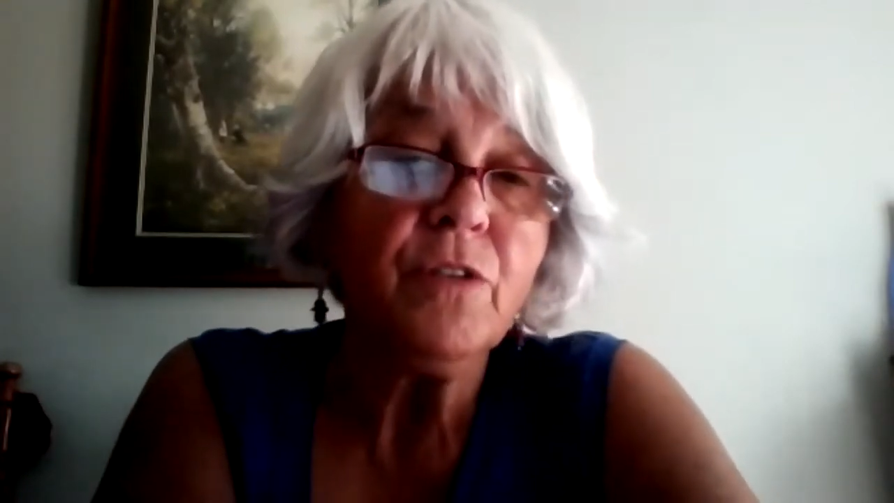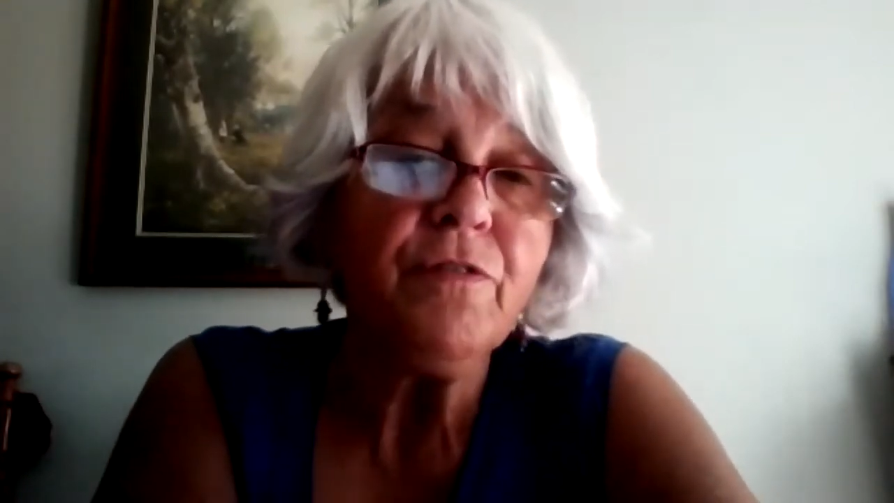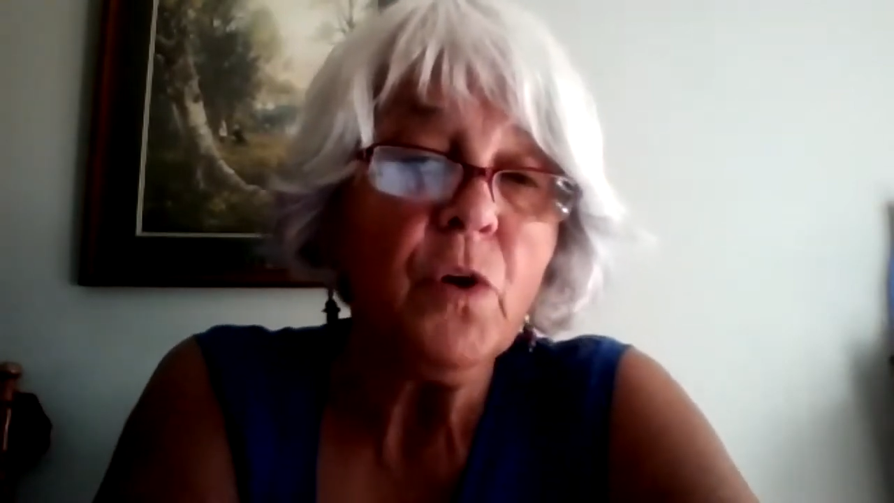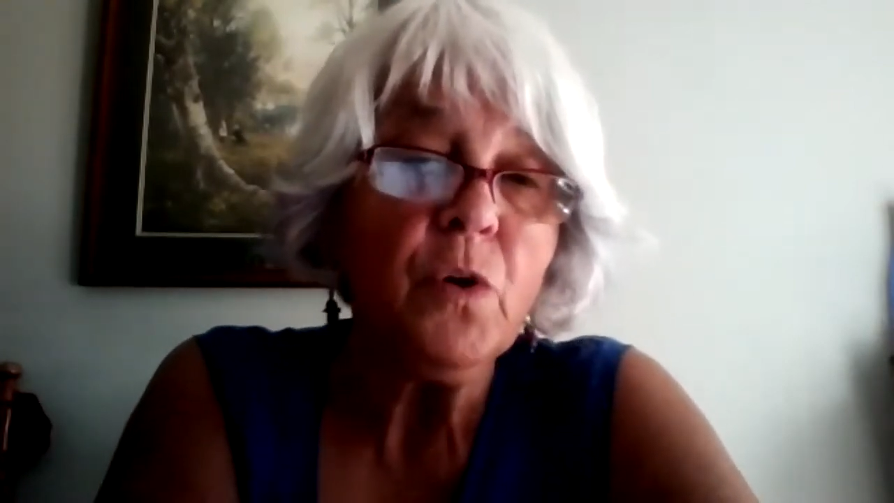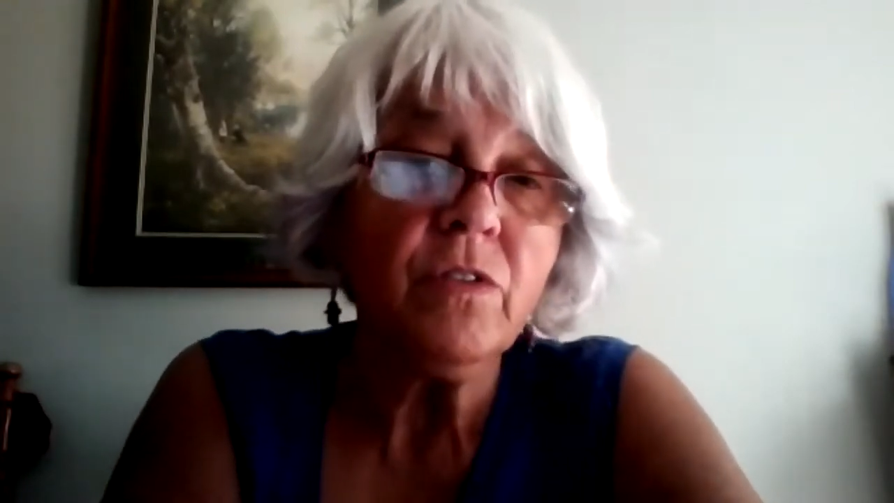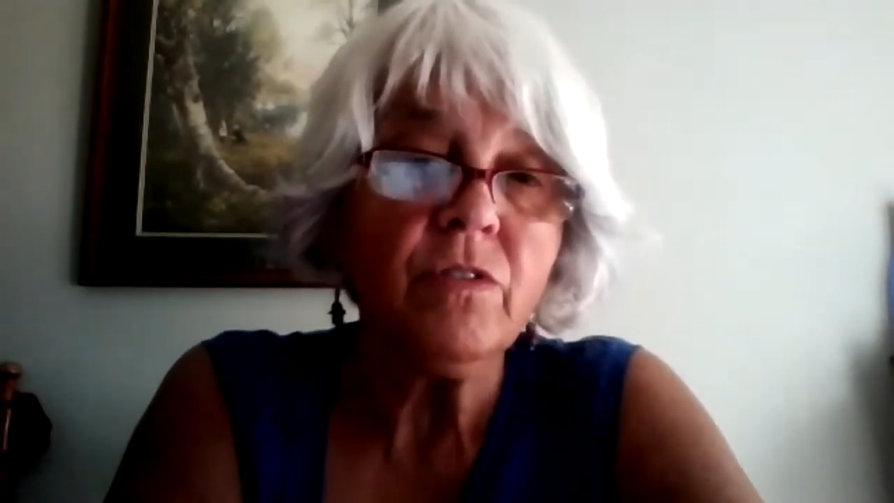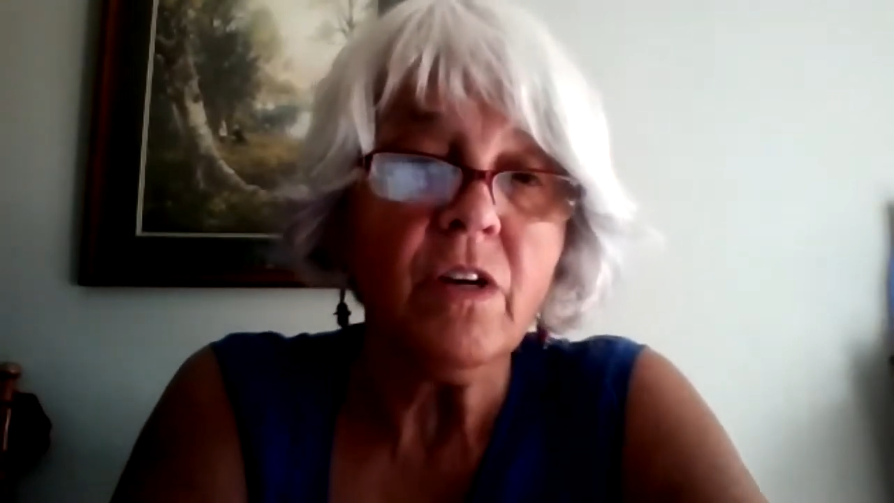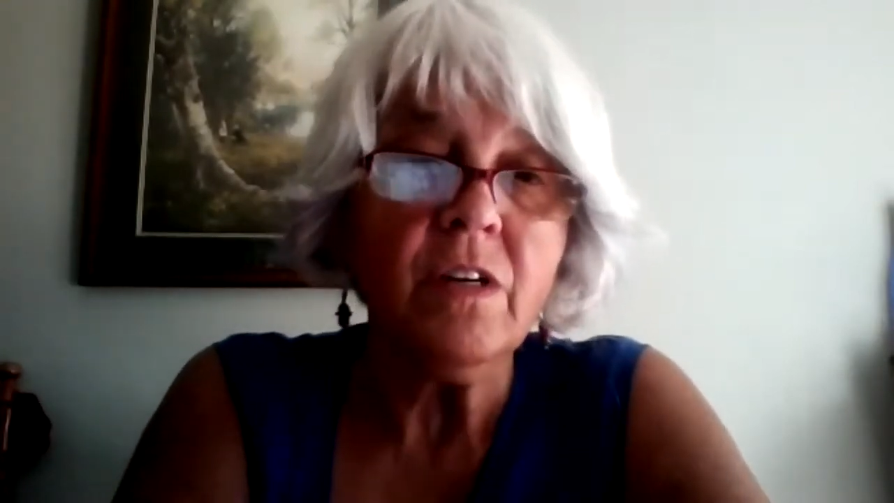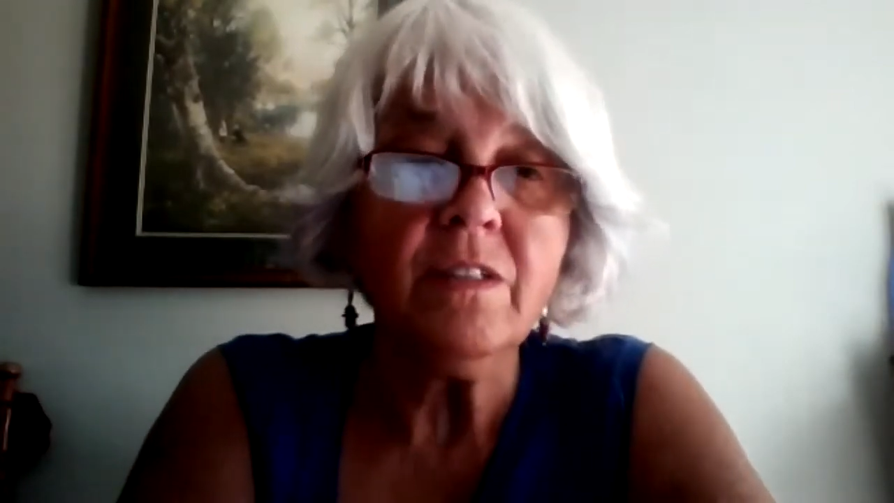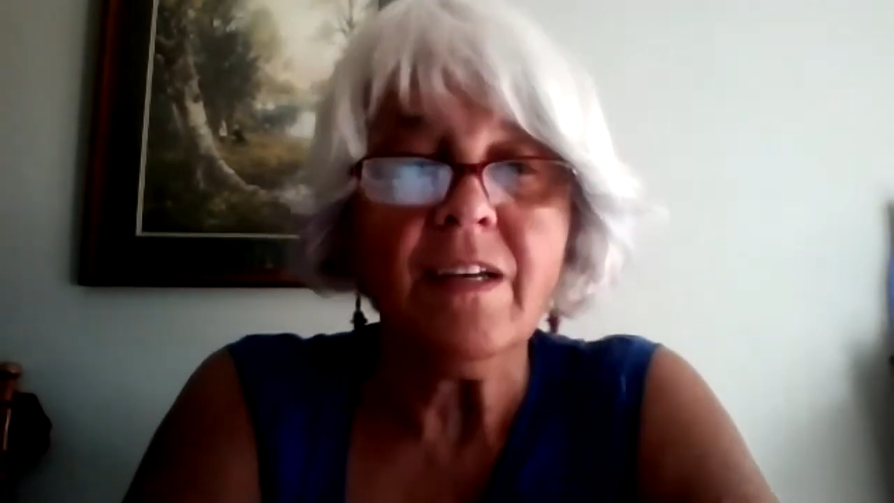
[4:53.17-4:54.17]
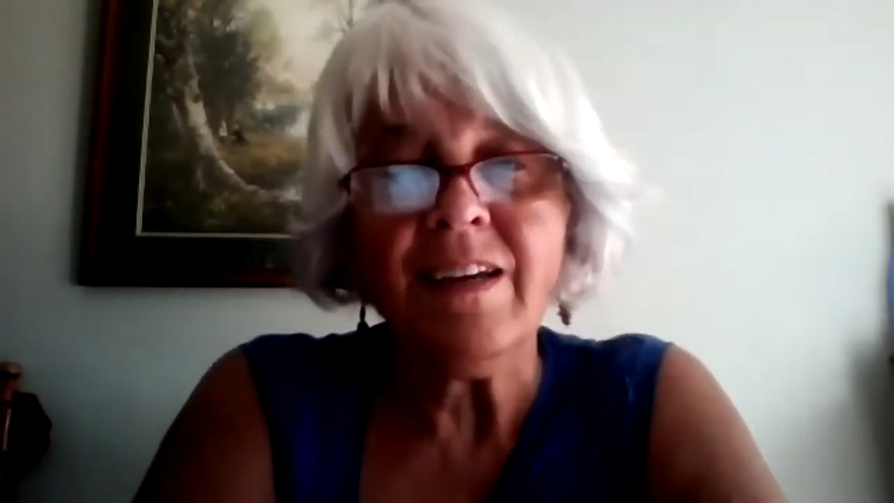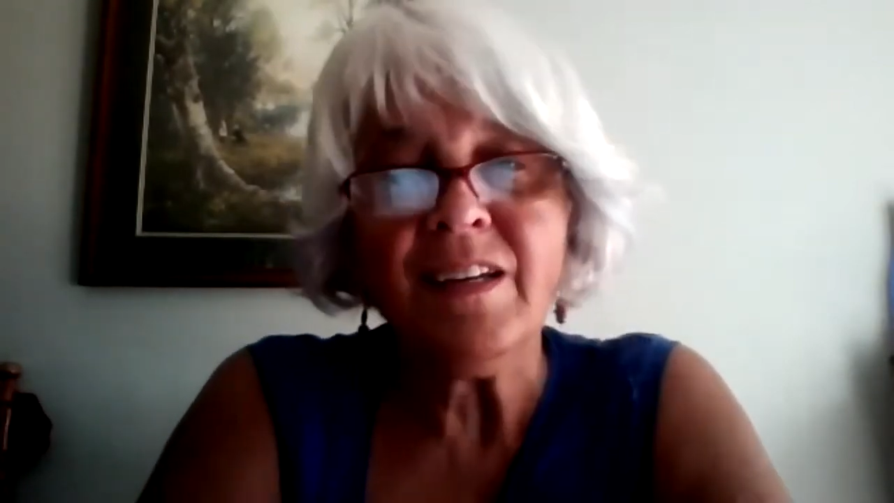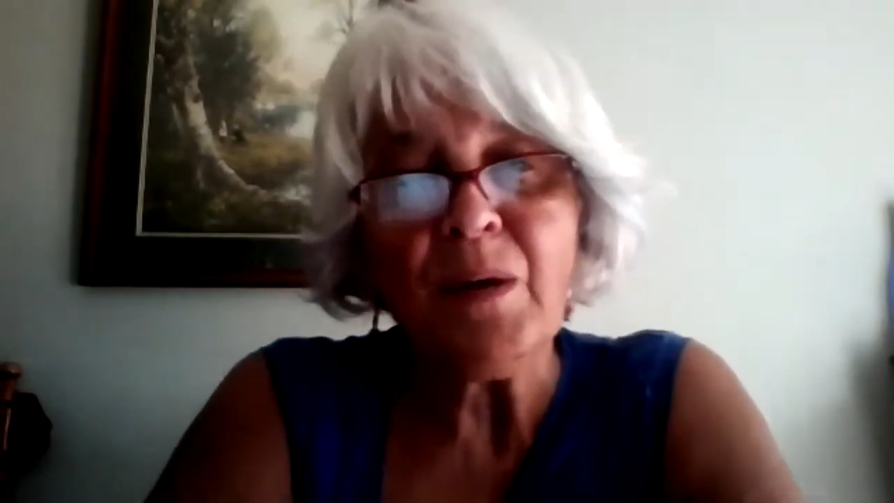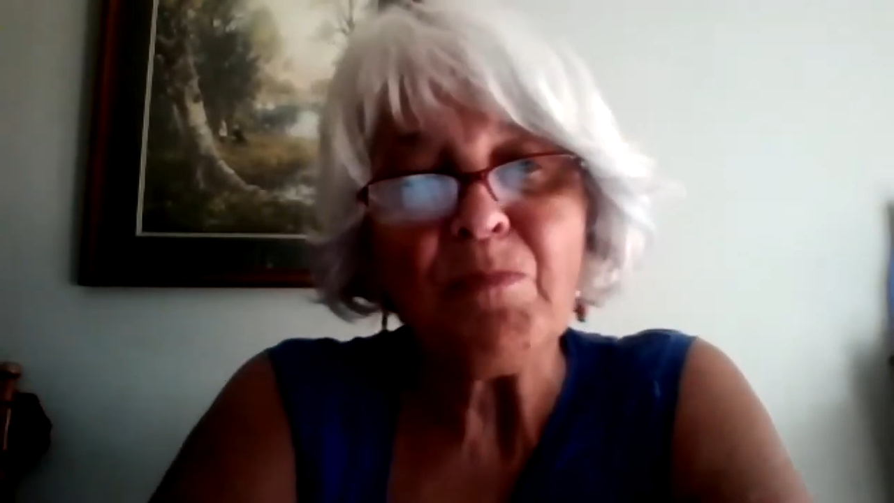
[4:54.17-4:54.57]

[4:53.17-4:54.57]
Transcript: focus on, and I'm